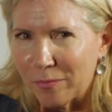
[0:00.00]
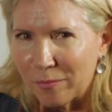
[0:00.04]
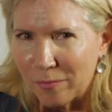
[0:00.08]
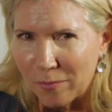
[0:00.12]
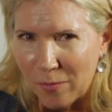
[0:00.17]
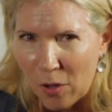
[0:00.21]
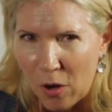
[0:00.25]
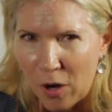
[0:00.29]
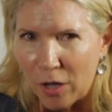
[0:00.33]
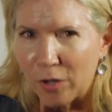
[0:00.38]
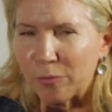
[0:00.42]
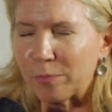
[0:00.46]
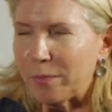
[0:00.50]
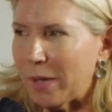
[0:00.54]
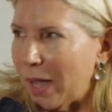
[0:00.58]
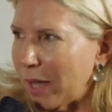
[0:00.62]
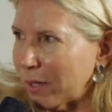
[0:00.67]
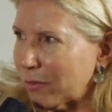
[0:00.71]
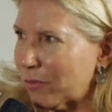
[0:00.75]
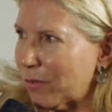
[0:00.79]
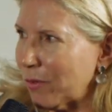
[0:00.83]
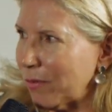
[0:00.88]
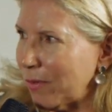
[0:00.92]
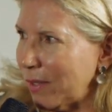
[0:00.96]
harked
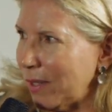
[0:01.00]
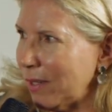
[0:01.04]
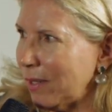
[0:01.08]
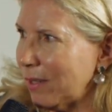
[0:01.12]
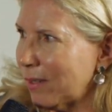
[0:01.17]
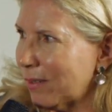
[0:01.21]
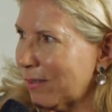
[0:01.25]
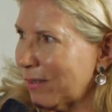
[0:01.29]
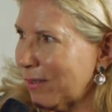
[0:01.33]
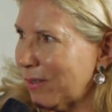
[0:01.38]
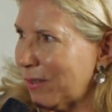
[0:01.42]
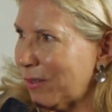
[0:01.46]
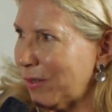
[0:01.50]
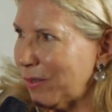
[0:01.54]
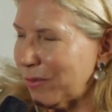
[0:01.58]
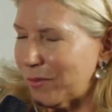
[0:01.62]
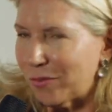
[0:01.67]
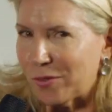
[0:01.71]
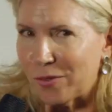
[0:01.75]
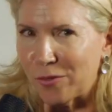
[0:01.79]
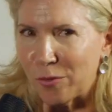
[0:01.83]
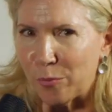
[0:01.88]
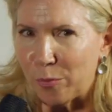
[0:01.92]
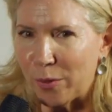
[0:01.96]
back to the
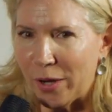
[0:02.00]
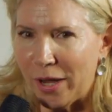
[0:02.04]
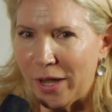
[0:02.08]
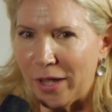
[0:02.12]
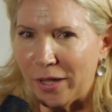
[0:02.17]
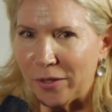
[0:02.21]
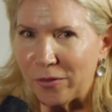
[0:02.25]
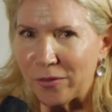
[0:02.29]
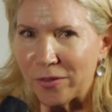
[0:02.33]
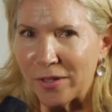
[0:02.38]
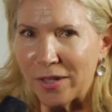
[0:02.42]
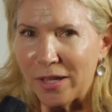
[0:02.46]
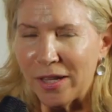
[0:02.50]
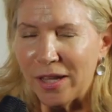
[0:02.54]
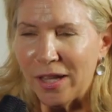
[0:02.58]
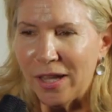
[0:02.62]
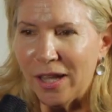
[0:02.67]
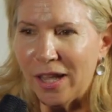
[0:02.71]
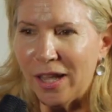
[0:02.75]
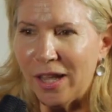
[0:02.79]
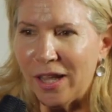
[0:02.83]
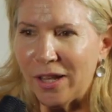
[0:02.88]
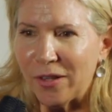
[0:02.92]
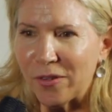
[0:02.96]
brand.
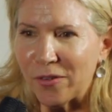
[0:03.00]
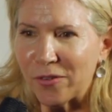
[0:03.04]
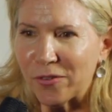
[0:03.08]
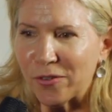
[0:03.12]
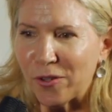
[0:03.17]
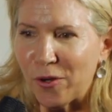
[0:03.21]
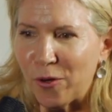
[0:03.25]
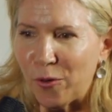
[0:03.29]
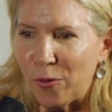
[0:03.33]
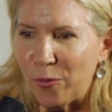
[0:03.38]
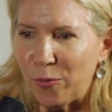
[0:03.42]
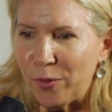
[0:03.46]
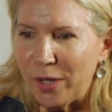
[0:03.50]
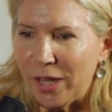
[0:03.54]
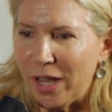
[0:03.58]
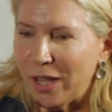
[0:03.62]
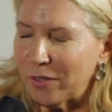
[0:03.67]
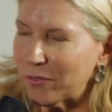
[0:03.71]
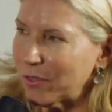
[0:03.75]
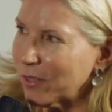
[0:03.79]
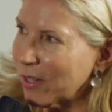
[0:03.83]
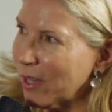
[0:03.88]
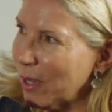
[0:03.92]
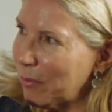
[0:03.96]
And so we
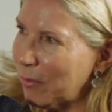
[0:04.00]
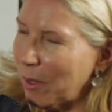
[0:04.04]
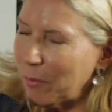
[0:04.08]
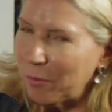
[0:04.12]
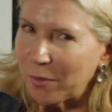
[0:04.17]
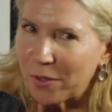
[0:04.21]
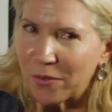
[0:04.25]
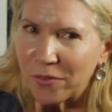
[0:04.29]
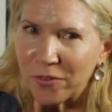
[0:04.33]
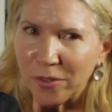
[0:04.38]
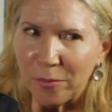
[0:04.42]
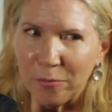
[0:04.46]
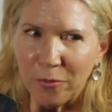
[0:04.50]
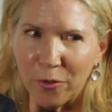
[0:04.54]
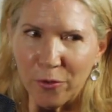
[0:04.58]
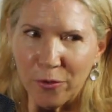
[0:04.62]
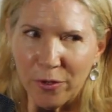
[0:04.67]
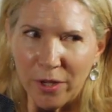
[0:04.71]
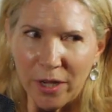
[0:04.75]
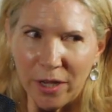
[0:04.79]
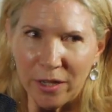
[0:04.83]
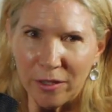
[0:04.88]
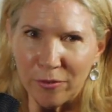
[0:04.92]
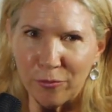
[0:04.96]
had to come up with some
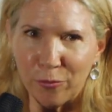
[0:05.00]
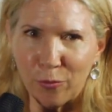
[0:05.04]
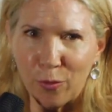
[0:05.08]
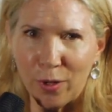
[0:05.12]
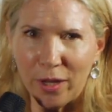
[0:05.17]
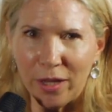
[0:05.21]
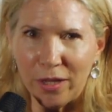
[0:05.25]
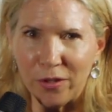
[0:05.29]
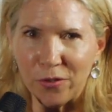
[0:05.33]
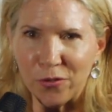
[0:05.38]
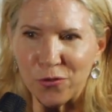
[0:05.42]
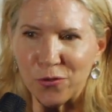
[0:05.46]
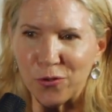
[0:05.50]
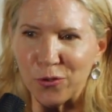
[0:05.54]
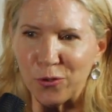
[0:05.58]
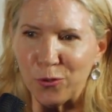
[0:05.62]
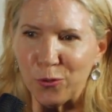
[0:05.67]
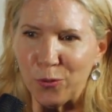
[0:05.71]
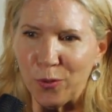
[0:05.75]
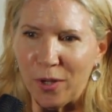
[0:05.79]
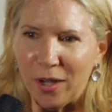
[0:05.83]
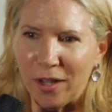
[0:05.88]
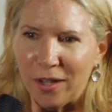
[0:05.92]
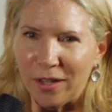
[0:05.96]
creative ways
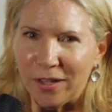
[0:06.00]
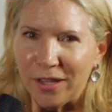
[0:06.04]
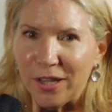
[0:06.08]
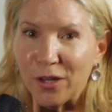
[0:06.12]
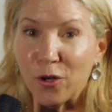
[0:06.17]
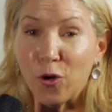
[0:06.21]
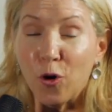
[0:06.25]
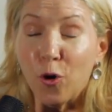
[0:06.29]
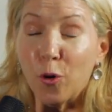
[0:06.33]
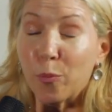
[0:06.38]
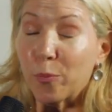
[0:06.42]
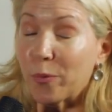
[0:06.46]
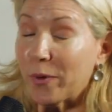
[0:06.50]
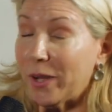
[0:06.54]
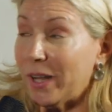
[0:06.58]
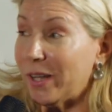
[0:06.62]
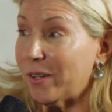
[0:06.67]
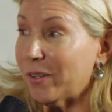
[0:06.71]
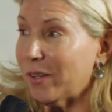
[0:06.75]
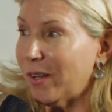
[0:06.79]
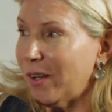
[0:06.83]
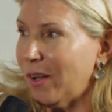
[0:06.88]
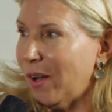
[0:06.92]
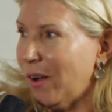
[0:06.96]
to
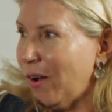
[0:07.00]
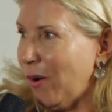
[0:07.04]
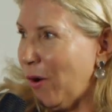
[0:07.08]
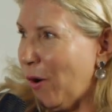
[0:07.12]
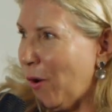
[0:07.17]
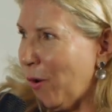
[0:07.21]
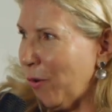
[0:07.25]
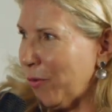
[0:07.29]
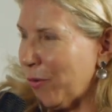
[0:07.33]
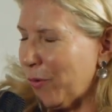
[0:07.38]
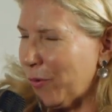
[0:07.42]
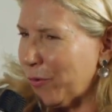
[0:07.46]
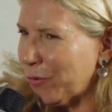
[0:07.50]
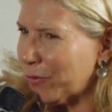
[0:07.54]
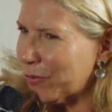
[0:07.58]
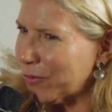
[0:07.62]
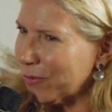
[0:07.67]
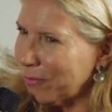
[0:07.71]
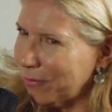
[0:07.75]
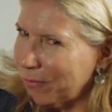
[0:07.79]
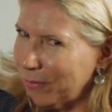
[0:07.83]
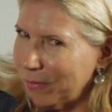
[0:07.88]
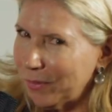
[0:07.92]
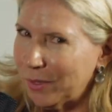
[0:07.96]
incorporate all
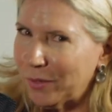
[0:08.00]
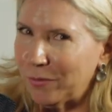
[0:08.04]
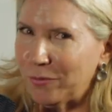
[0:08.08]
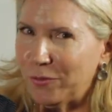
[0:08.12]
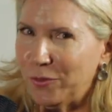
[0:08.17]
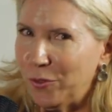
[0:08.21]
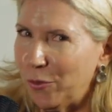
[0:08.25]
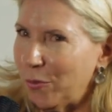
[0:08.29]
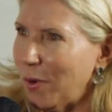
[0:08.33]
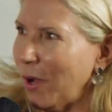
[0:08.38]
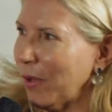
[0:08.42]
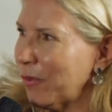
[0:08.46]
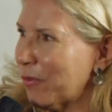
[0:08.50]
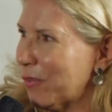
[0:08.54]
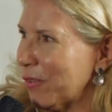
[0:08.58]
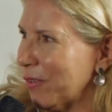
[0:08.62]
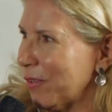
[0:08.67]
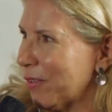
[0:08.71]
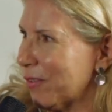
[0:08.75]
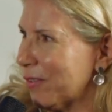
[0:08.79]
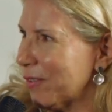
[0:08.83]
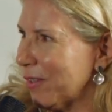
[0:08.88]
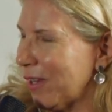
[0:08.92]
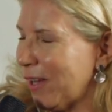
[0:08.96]
those
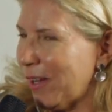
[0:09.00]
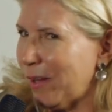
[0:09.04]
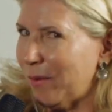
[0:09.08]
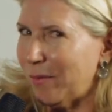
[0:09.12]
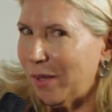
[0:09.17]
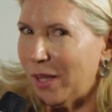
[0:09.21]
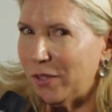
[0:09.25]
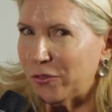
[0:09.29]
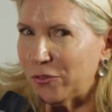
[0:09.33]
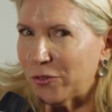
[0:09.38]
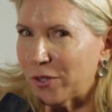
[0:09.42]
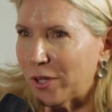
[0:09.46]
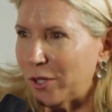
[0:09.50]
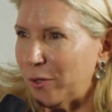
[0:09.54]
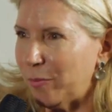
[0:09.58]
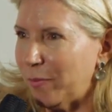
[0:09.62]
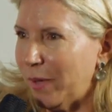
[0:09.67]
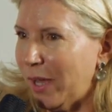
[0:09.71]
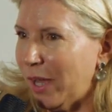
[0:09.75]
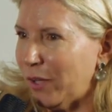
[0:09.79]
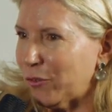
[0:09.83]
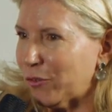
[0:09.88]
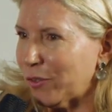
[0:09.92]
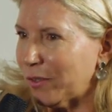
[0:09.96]
nuances. As you can
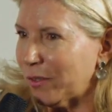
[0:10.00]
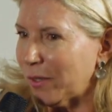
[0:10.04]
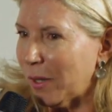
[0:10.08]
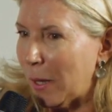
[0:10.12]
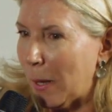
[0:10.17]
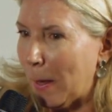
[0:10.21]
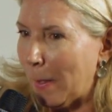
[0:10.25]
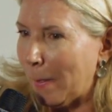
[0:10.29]
imagine,